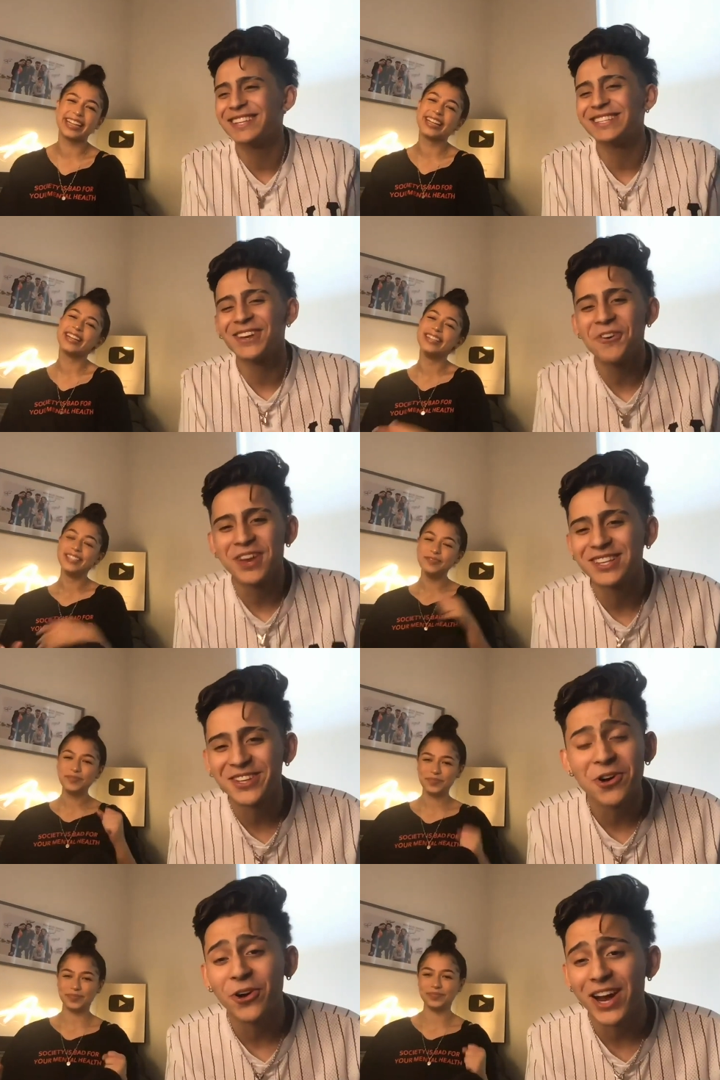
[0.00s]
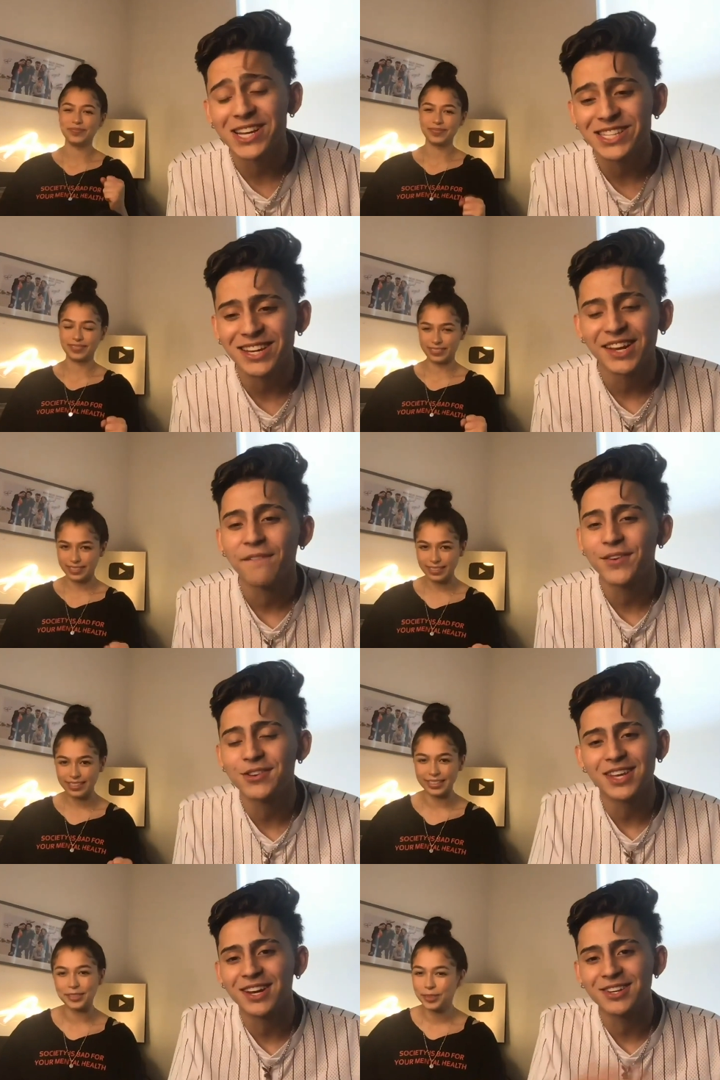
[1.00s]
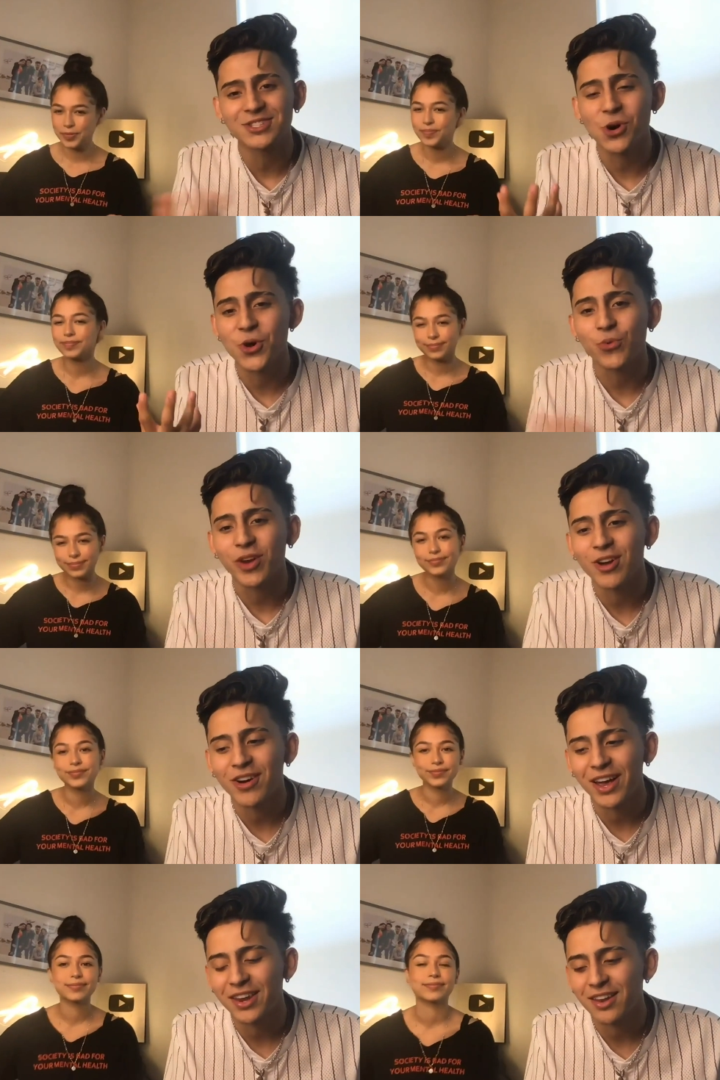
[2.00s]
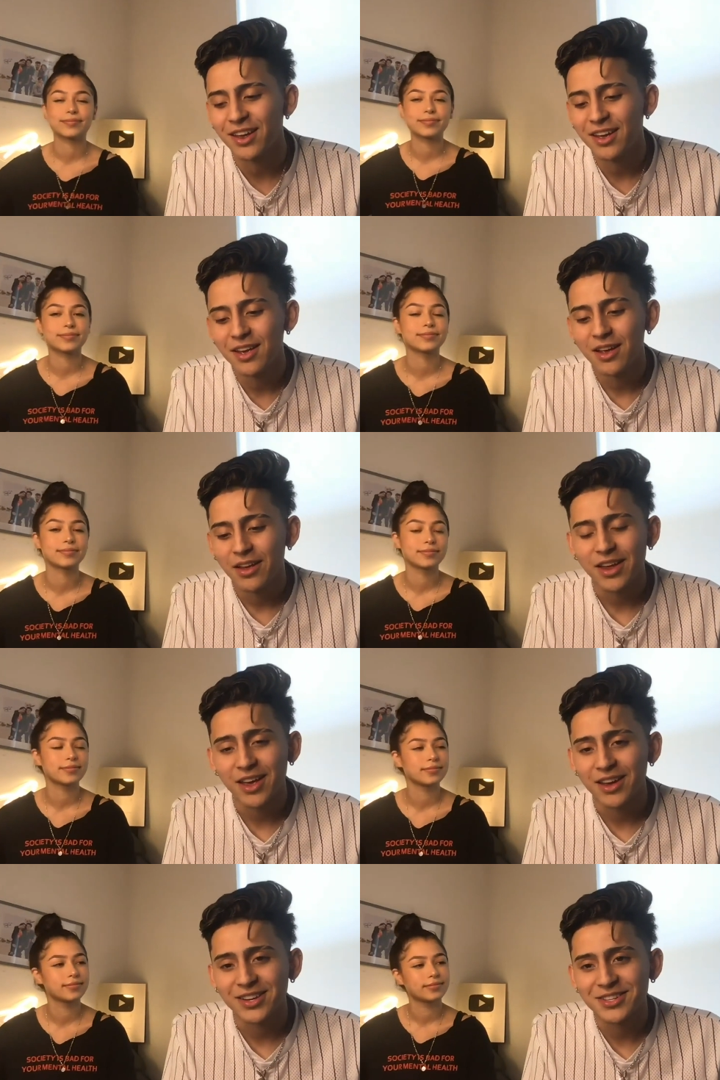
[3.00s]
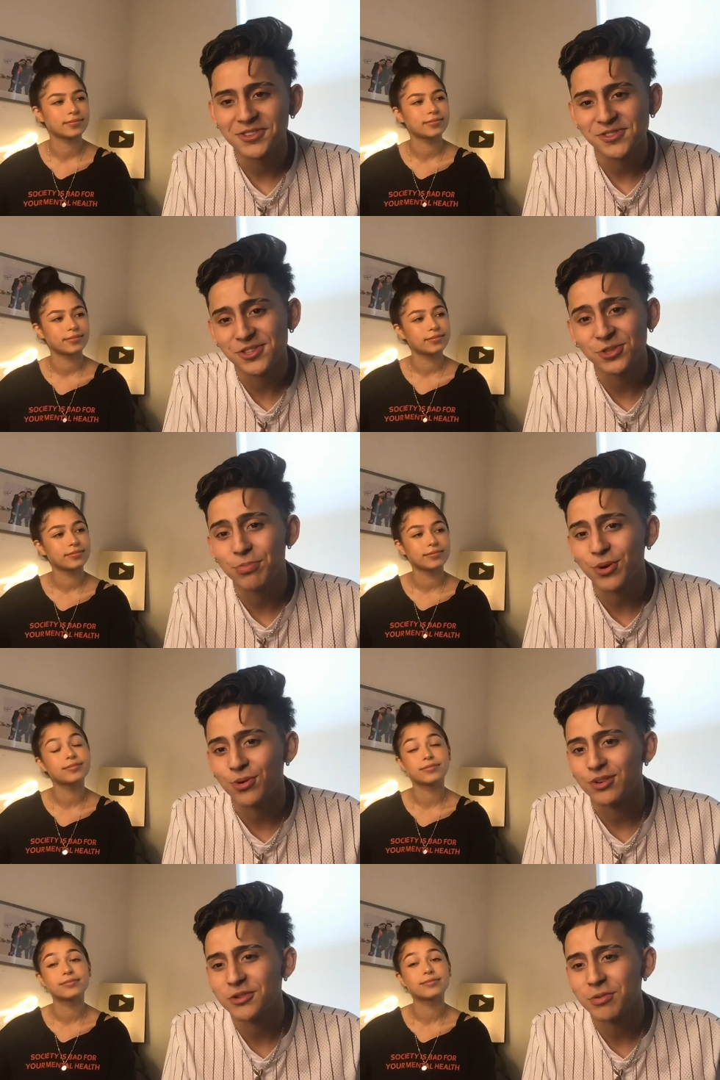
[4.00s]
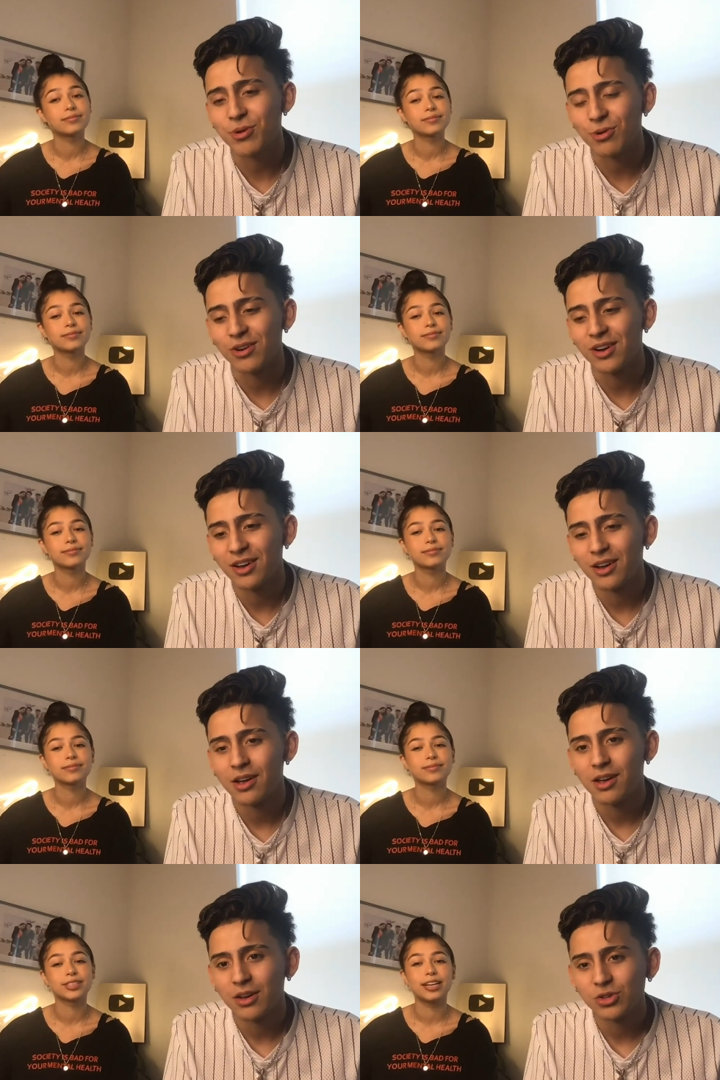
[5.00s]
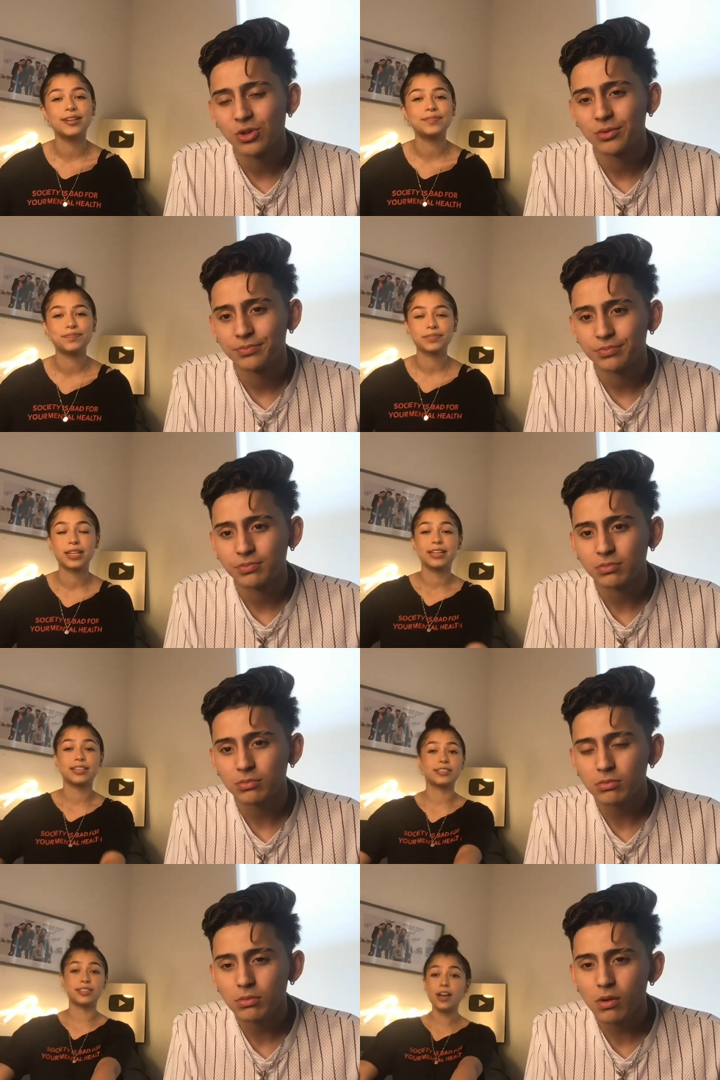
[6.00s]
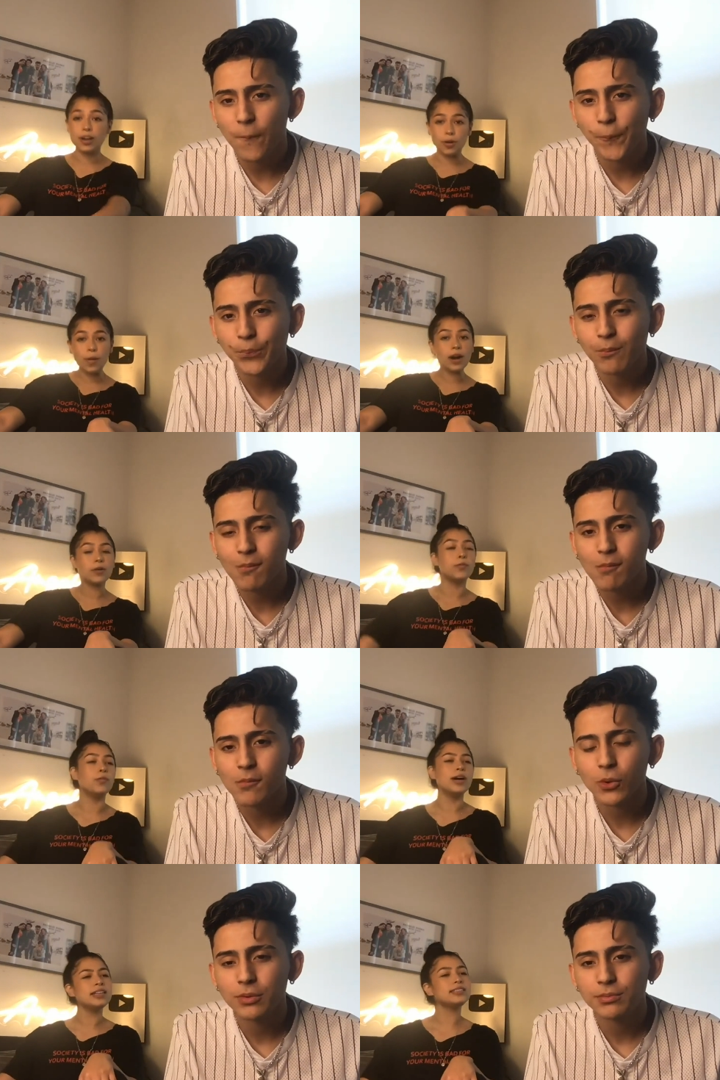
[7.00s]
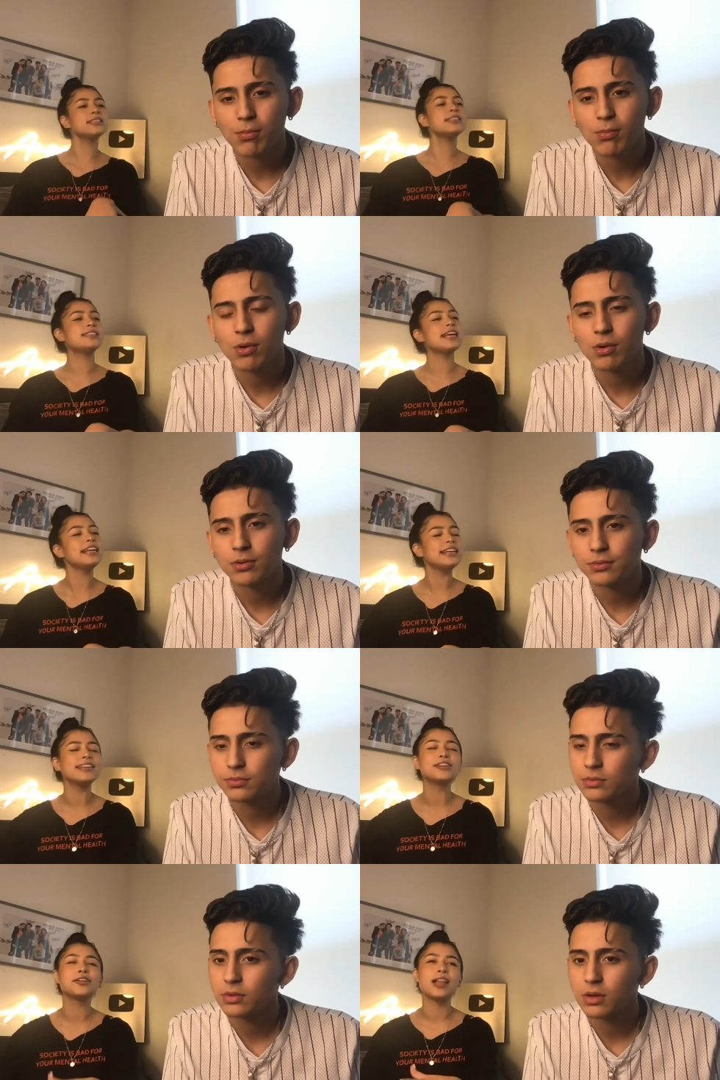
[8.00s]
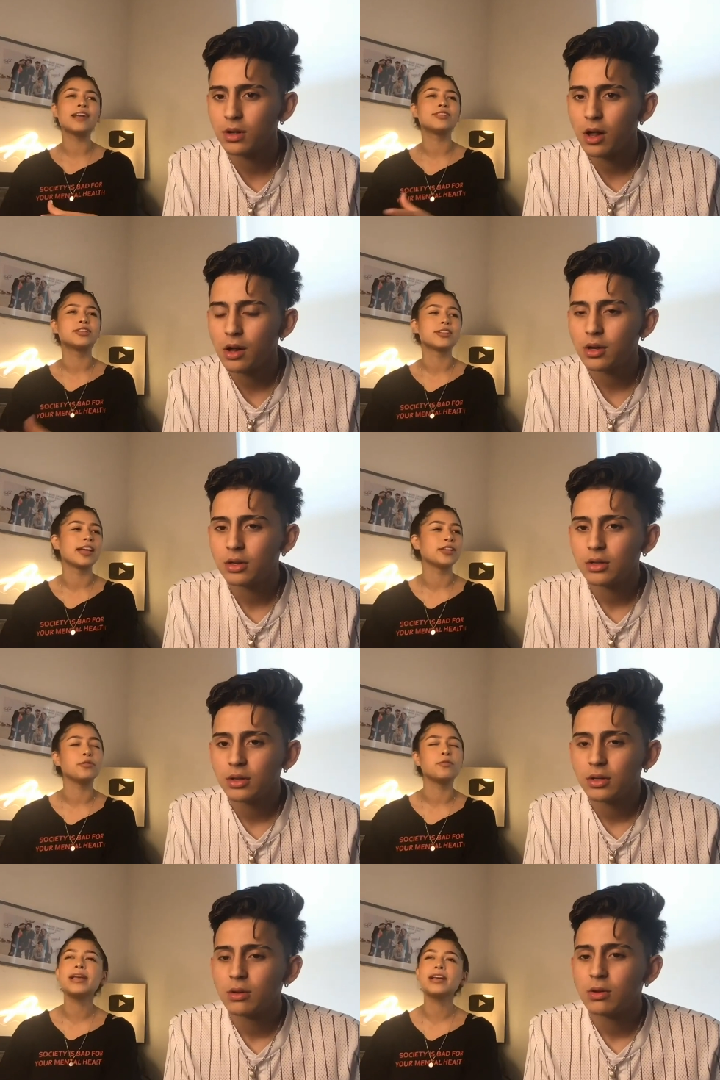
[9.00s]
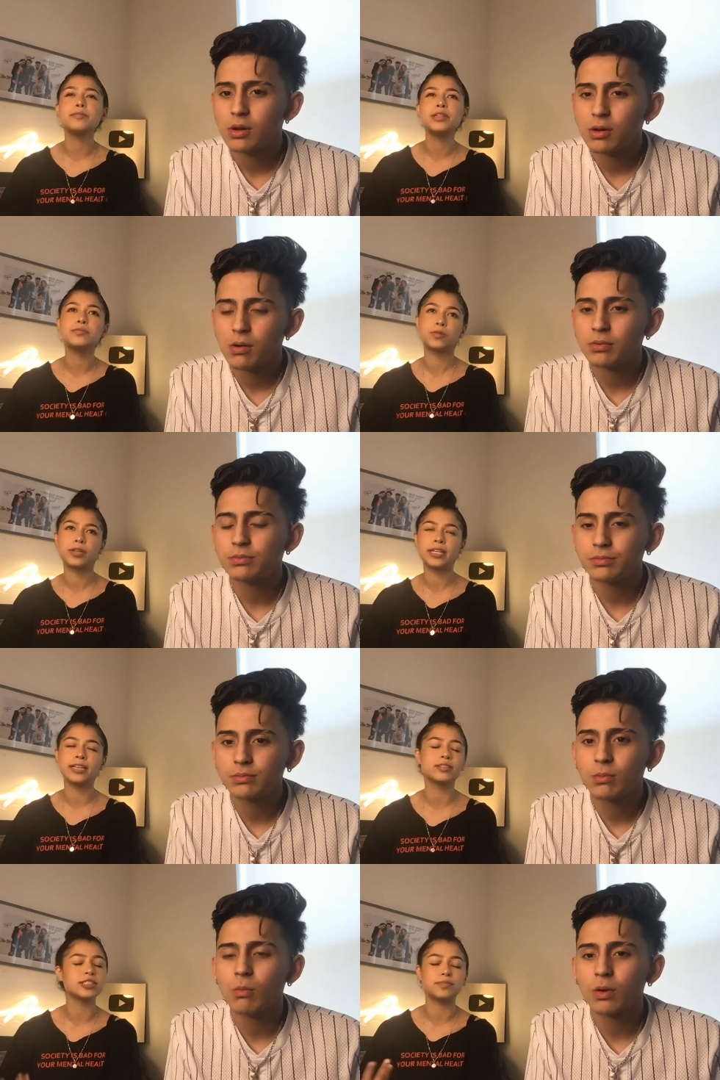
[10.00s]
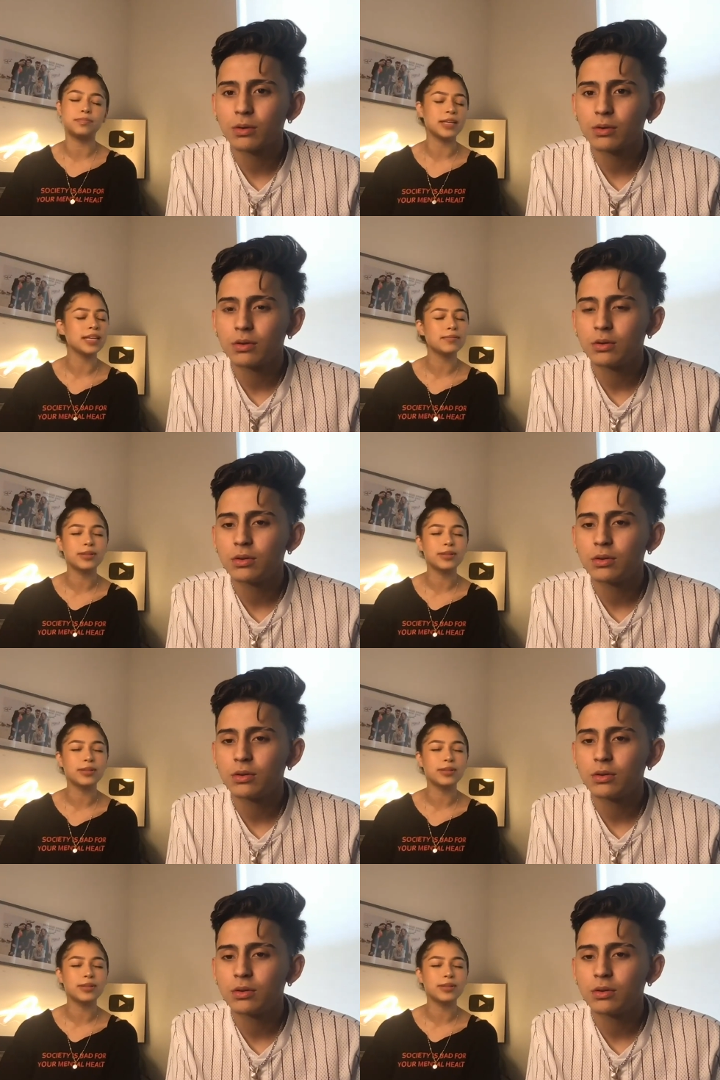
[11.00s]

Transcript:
Speaker 1: right. it's so it's so crazy it feels like so unreal and yeah it's just it's super cool super cool
Speaker 2: yep so what does a day in your life look like you wake up in the morning mm-hmm. just being